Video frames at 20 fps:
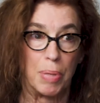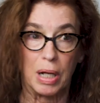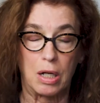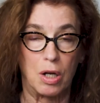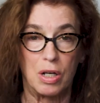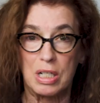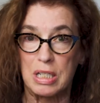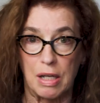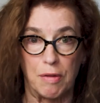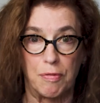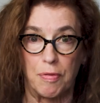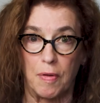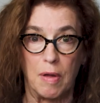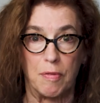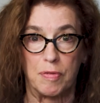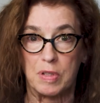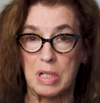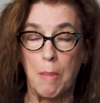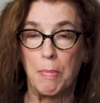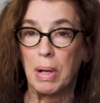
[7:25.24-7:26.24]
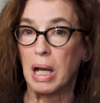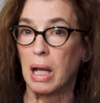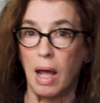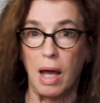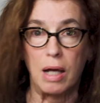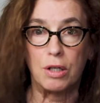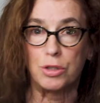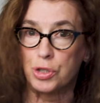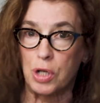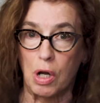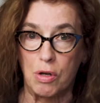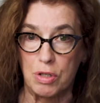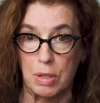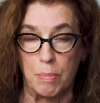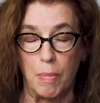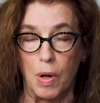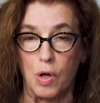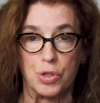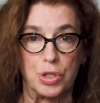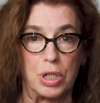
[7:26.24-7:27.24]
Because if somebody else shows
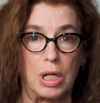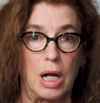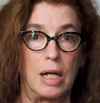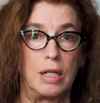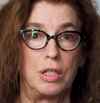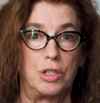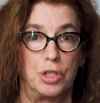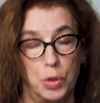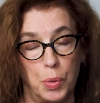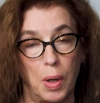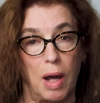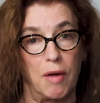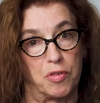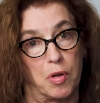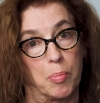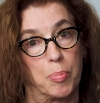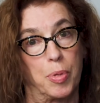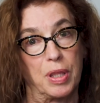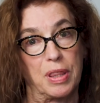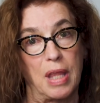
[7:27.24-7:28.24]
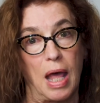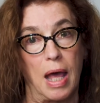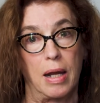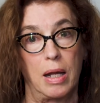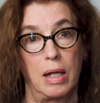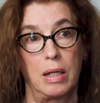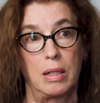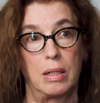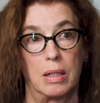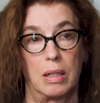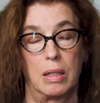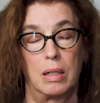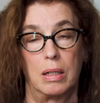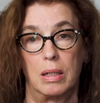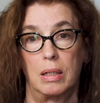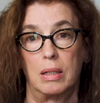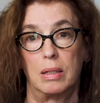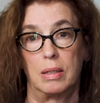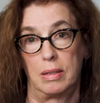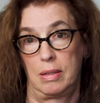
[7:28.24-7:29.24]
emotion, I do have to put that in.
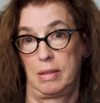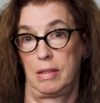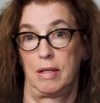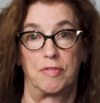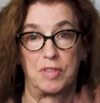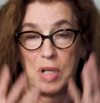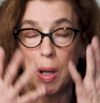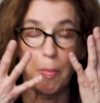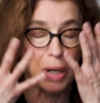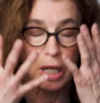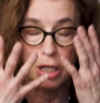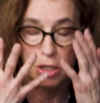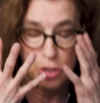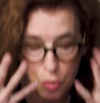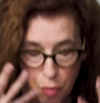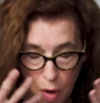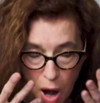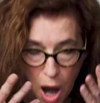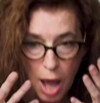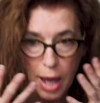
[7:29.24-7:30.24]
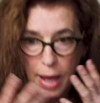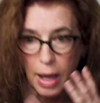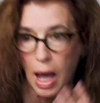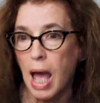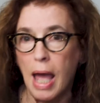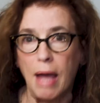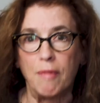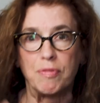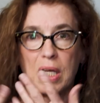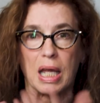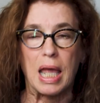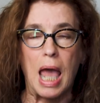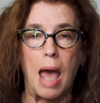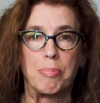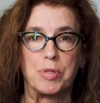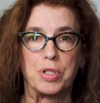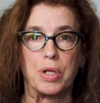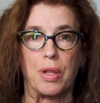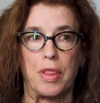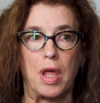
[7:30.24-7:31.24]
If somebody's crying, but I have to
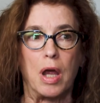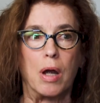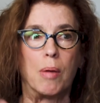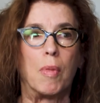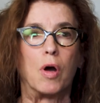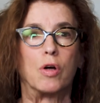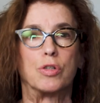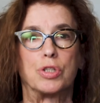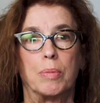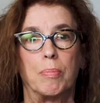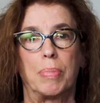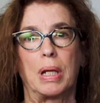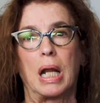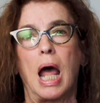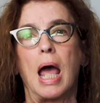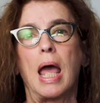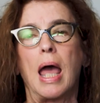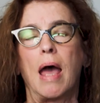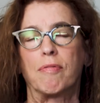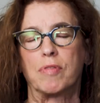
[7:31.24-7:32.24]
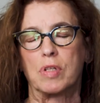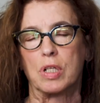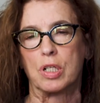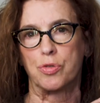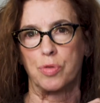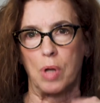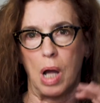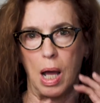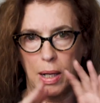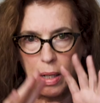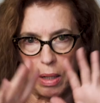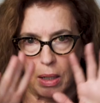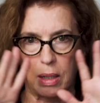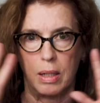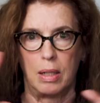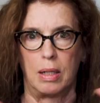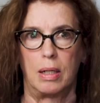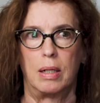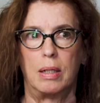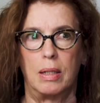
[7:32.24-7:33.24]
capture their emotion, but I have to try to
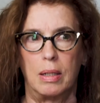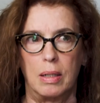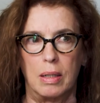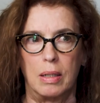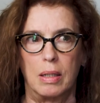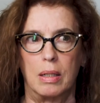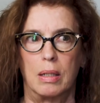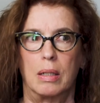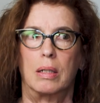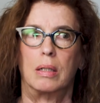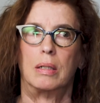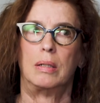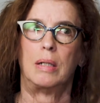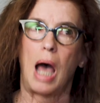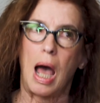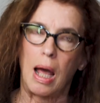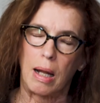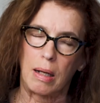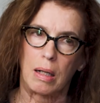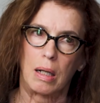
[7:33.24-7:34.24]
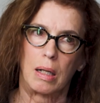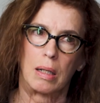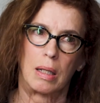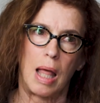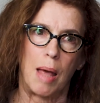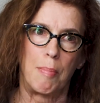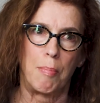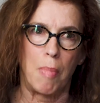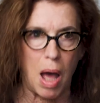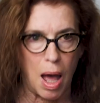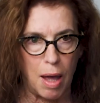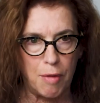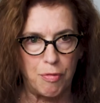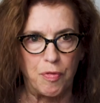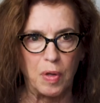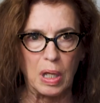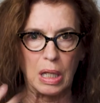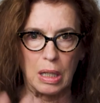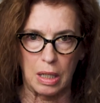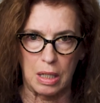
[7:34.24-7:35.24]
not let my
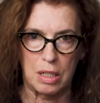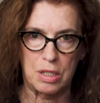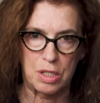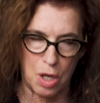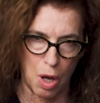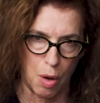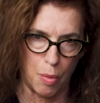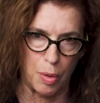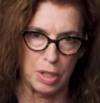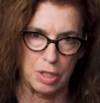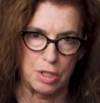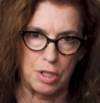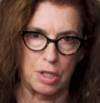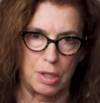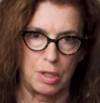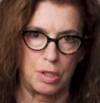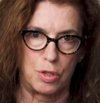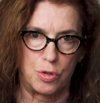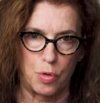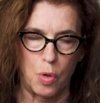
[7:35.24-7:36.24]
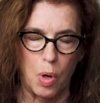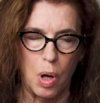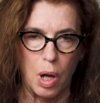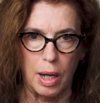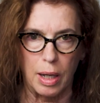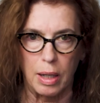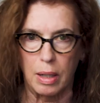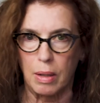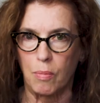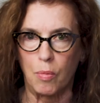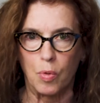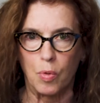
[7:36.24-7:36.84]
feelings go into the drawing,